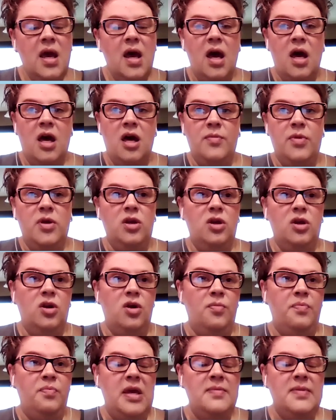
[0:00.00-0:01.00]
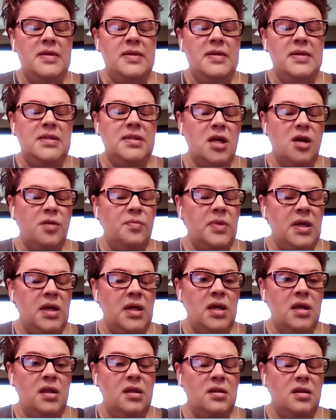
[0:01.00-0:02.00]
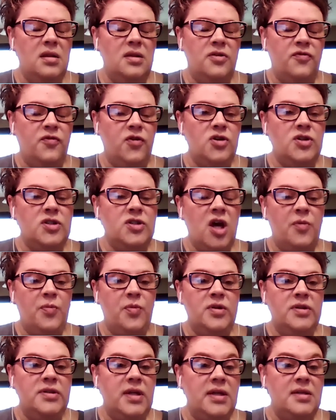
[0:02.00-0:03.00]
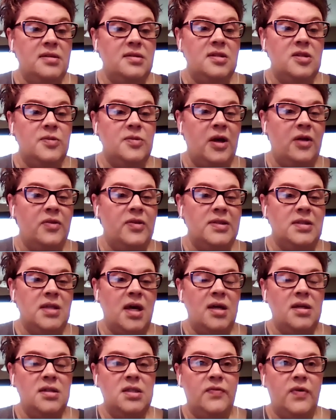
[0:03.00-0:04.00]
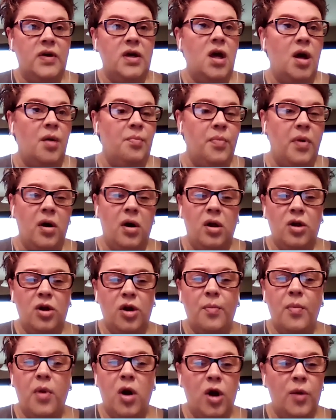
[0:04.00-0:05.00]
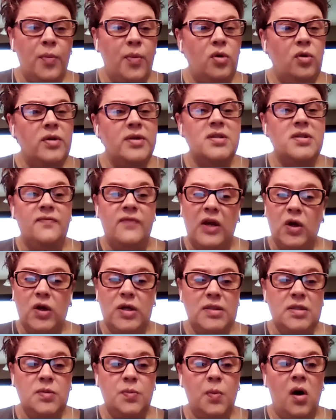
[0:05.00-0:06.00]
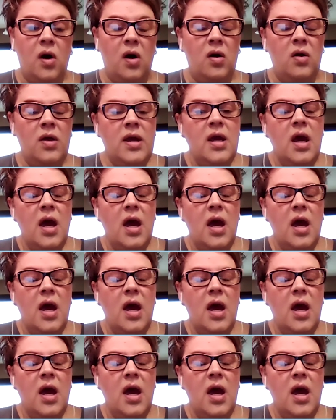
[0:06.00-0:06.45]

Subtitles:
Baby's tummy, the first couple of days is about the size of a gumball or a marble. It's very small.